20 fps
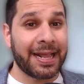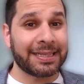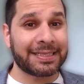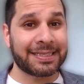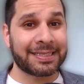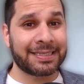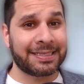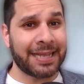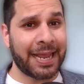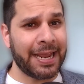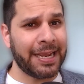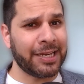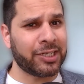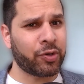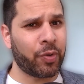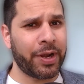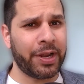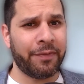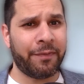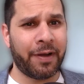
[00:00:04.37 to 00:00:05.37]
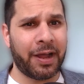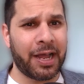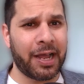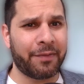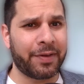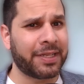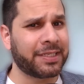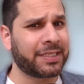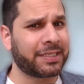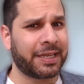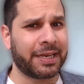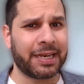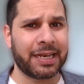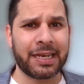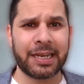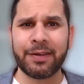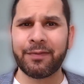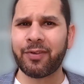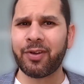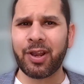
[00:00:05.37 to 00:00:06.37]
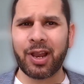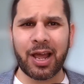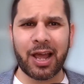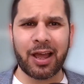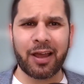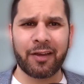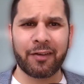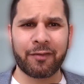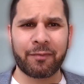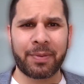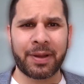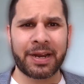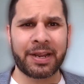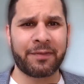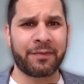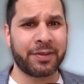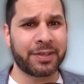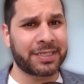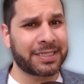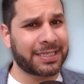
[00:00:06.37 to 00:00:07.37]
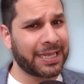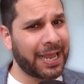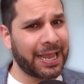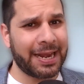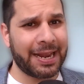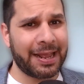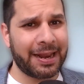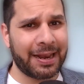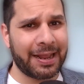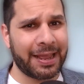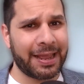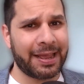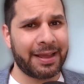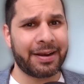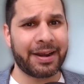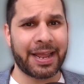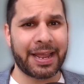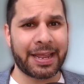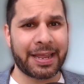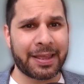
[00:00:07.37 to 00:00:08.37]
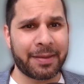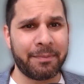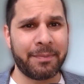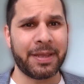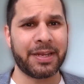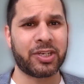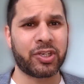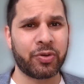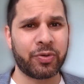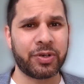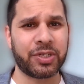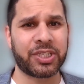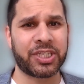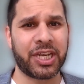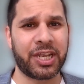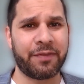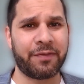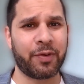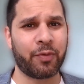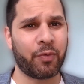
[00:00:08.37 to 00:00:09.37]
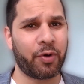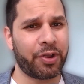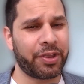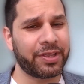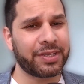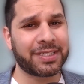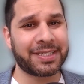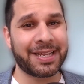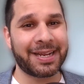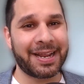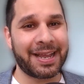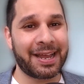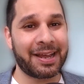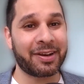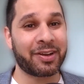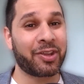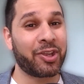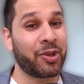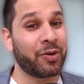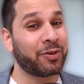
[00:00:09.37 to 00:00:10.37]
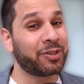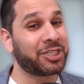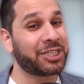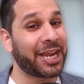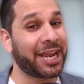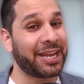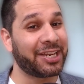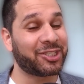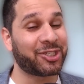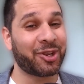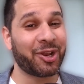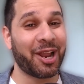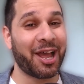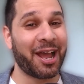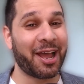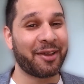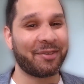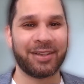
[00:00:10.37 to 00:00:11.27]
day 25 and is it live or live, but if you say it out loud and commit to achieving what you set out, you will change your life.